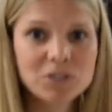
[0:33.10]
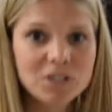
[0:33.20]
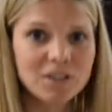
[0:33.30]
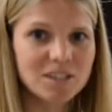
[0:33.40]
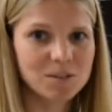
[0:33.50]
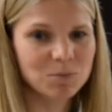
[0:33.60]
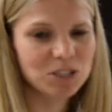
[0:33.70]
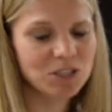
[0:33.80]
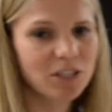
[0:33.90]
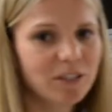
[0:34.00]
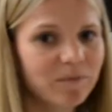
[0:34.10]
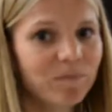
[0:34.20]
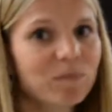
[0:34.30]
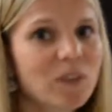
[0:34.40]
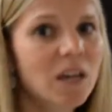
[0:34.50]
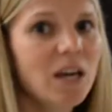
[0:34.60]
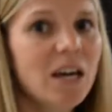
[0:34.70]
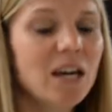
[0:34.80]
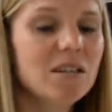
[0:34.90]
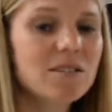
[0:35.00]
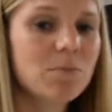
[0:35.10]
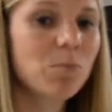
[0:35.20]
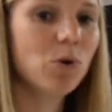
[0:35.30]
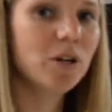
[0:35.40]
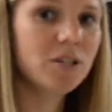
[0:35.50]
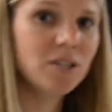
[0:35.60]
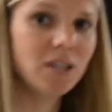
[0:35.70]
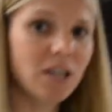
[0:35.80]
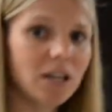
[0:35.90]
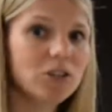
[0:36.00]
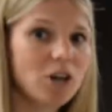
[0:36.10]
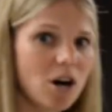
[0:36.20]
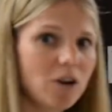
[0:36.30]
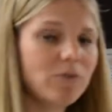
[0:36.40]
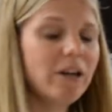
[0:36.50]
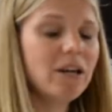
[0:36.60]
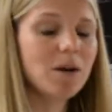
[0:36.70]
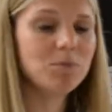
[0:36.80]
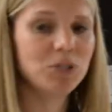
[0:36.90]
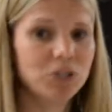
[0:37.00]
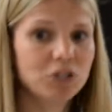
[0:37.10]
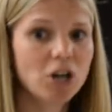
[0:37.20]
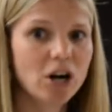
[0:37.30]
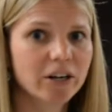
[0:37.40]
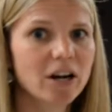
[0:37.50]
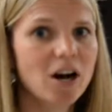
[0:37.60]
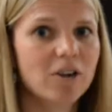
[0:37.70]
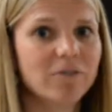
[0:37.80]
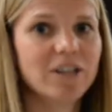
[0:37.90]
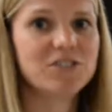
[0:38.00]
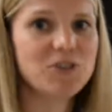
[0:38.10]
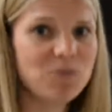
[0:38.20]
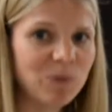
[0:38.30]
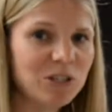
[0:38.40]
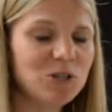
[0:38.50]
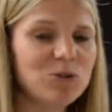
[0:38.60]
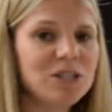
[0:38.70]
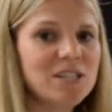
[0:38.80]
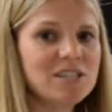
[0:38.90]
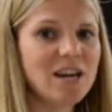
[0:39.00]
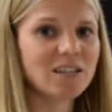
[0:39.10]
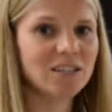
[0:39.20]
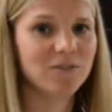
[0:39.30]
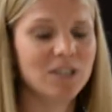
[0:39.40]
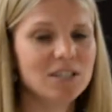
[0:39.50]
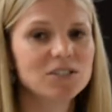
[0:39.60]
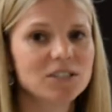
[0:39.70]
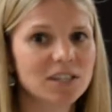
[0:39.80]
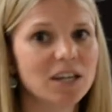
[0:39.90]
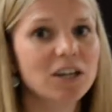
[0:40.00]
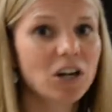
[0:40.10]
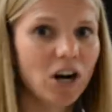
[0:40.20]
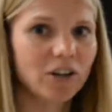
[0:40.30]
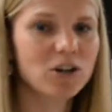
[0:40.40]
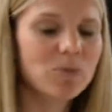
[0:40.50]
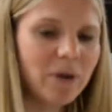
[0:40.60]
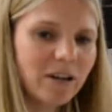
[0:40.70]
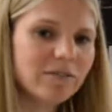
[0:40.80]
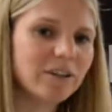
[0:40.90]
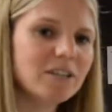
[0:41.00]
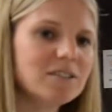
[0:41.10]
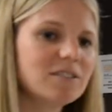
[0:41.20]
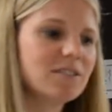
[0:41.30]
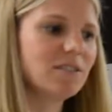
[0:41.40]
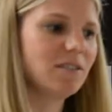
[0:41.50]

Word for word: to this machine. It is important to get your heart rate up to your target heart rate zone when doing these activities to get cardio benefits.